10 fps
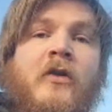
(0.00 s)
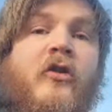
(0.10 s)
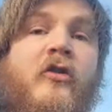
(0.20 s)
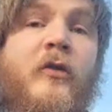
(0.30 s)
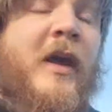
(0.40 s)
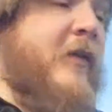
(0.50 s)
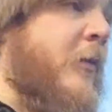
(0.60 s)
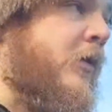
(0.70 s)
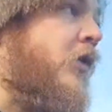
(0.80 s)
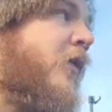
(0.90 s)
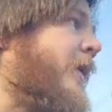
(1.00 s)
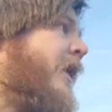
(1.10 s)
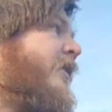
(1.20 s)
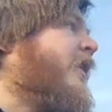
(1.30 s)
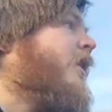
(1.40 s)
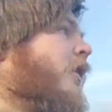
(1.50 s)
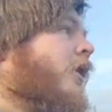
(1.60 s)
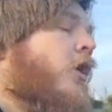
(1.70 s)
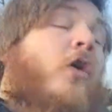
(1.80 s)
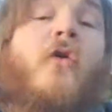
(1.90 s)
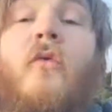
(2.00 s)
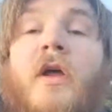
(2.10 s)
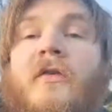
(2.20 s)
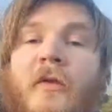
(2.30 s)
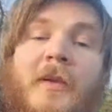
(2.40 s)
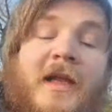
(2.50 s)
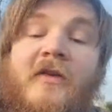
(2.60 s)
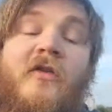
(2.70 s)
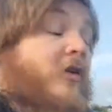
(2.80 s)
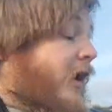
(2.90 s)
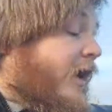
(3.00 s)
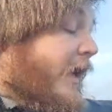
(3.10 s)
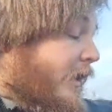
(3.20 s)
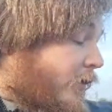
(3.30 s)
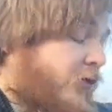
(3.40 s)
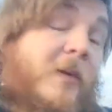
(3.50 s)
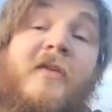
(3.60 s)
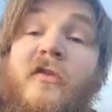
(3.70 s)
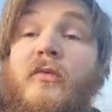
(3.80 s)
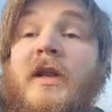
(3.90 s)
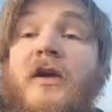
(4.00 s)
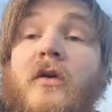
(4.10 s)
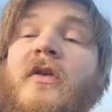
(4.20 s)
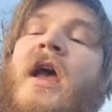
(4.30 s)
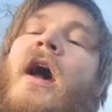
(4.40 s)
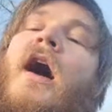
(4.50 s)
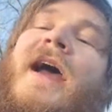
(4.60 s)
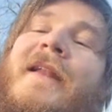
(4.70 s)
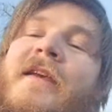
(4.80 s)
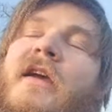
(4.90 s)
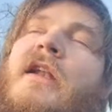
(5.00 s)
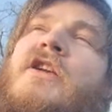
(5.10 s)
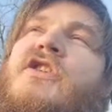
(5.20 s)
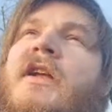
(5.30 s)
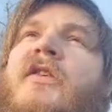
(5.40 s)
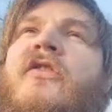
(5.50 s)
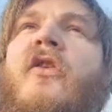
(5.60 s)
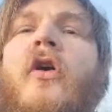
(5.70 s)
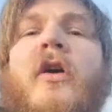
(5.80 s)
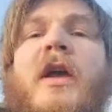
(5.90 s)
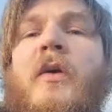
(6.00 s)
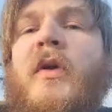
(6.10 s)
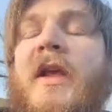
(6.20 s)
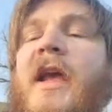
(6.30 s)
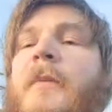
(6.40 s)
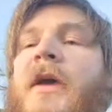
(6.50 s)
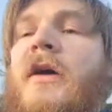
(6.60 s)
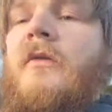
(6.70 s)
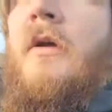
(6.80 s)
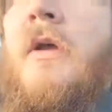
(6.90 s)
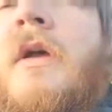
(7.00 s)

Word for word: So you do have that maneuverability all over the place. So you at low speeds, it's really good. I had it initially stock when it came out.